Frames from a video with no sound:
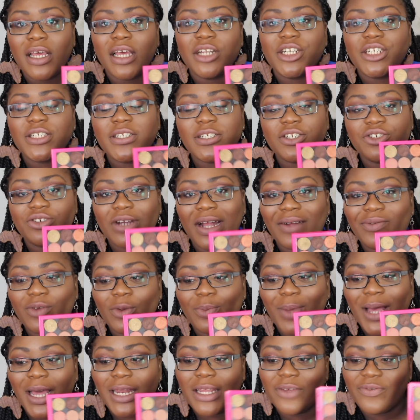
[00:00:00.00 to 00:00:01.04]
Just a
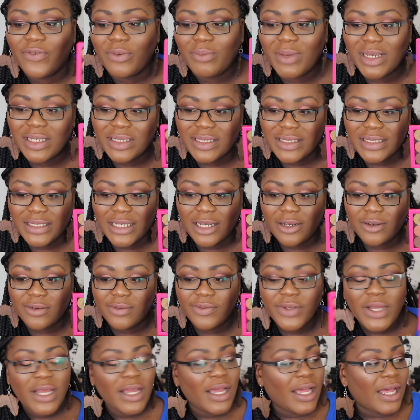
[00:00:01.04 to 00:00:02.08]
travel palette for
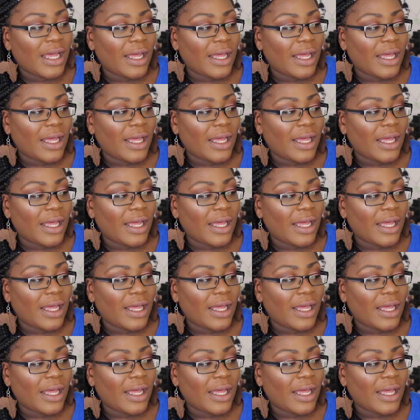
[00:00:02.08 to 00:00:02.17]
myself.